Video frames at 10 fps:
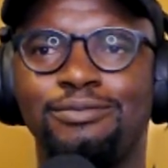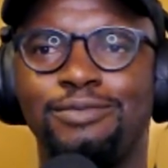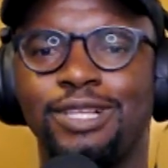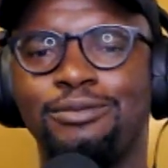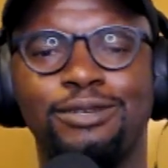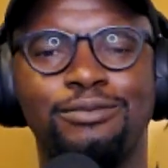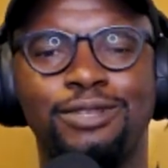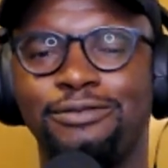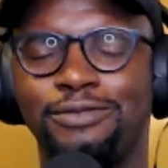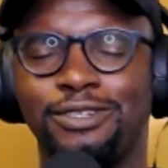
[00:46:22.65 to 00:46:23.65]
blah blah
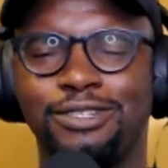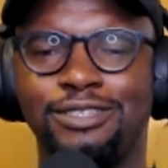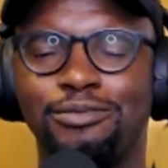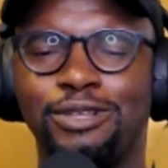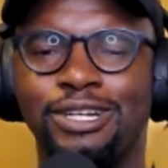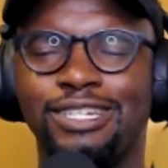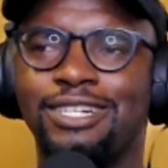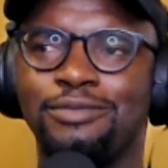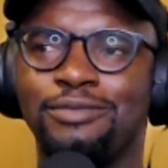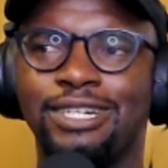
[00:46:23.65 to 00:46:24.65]
blah, fill in the blank.
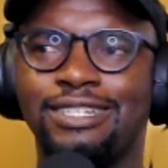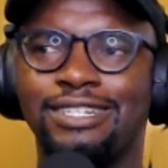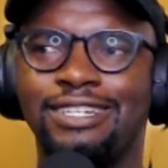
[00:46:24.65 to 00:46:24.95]
And I'm like,